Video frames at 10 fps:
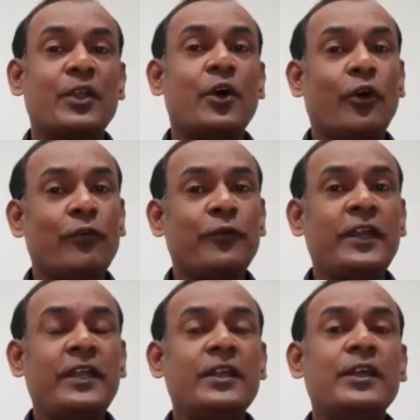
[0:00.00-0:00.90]

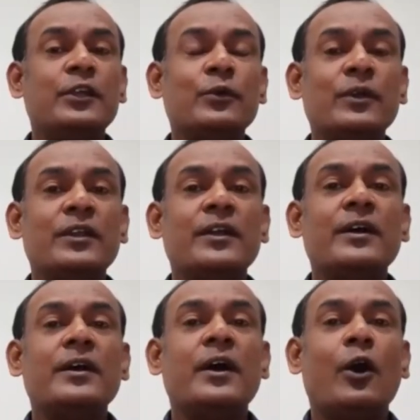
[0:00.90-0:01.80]
Hopefully, you will
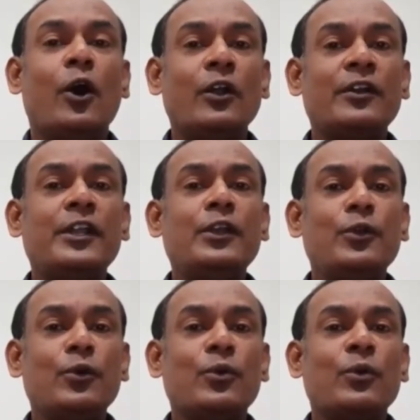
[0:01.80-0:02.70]
already
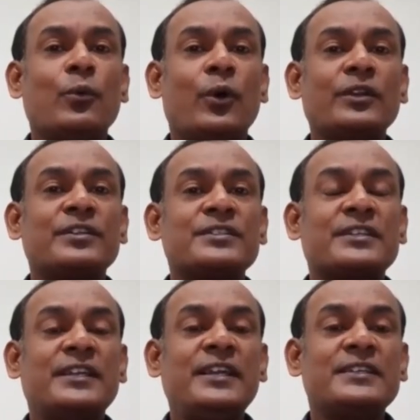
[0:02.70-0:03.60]
know what
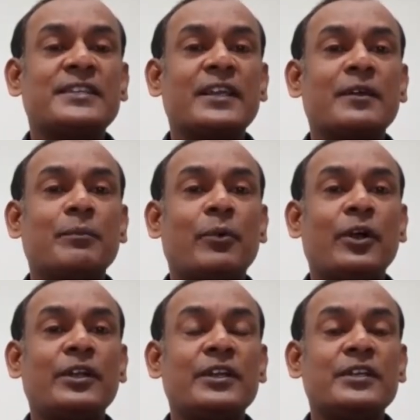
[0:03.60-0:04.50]
this key selling
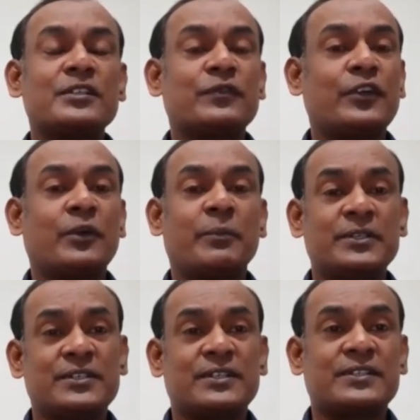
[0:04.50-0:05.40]
point is for your
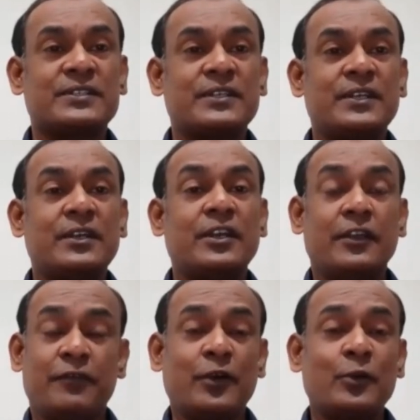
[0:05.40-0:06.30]
business,
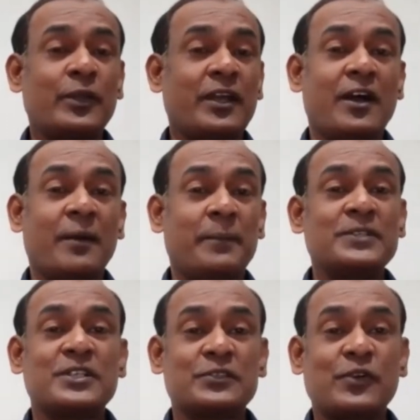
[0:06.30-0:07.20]
if you are doing a
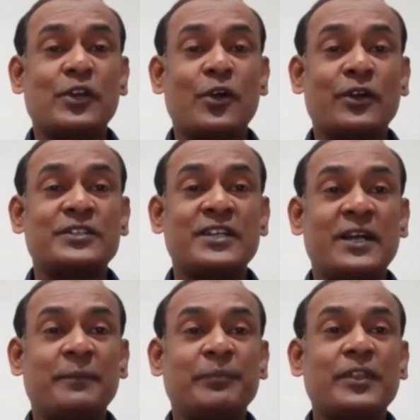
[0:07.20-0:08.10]
business for a longer
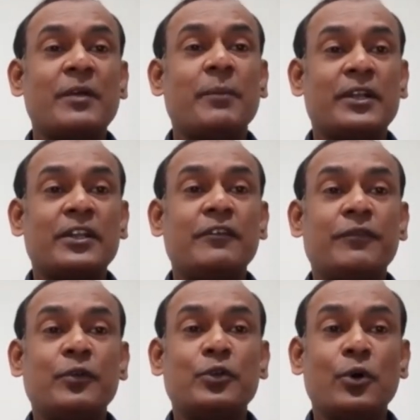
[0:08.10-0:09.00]
time. But
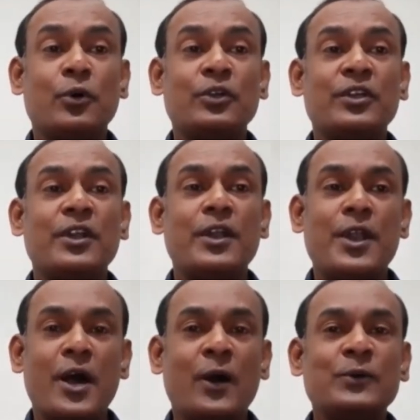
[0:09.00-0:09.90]
if you don't,
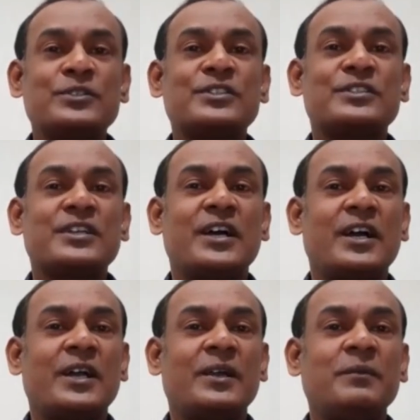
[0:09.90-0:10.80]
now is the
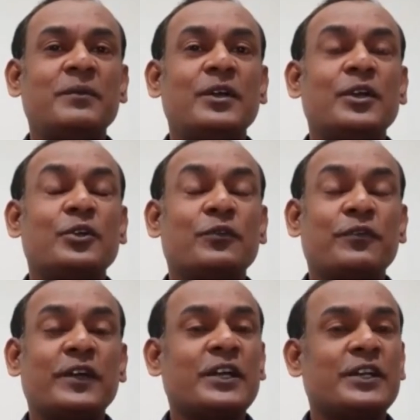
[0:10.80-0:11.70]
time to
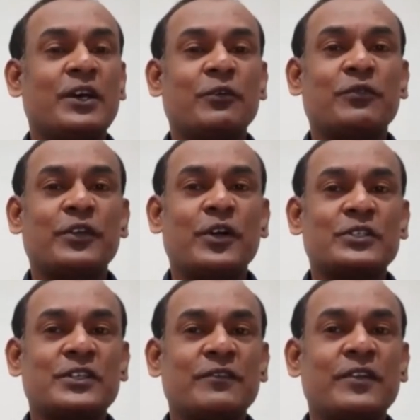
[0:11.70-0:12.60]
figure it out for
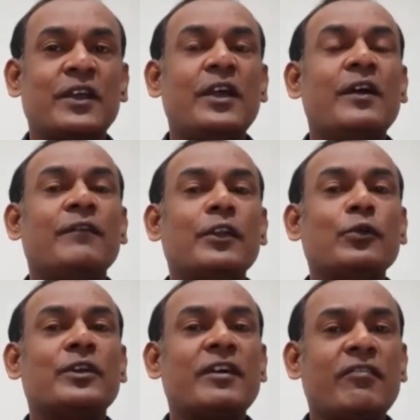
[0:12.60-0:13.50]
yourself. When
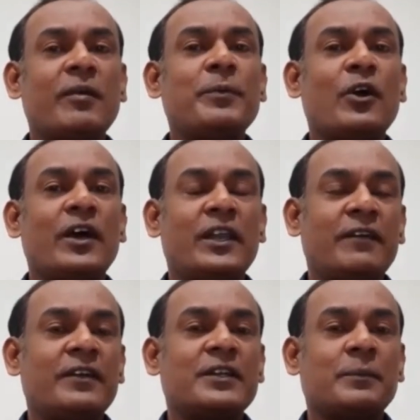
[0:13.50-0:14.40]
you develop your
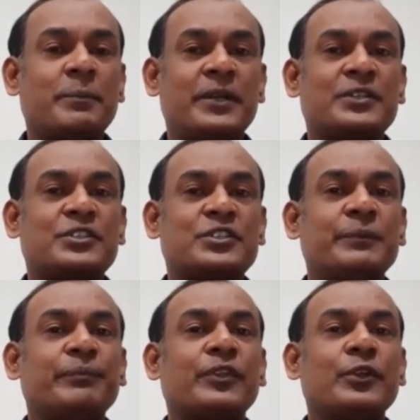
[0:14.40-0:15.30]
elevator
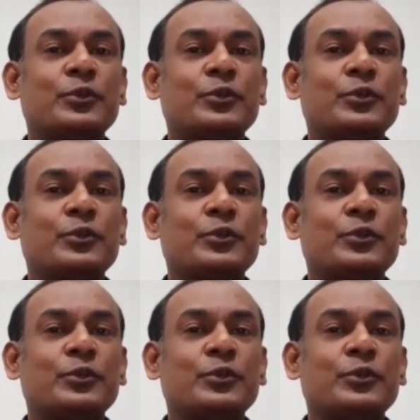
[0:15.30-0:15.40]
pitch, you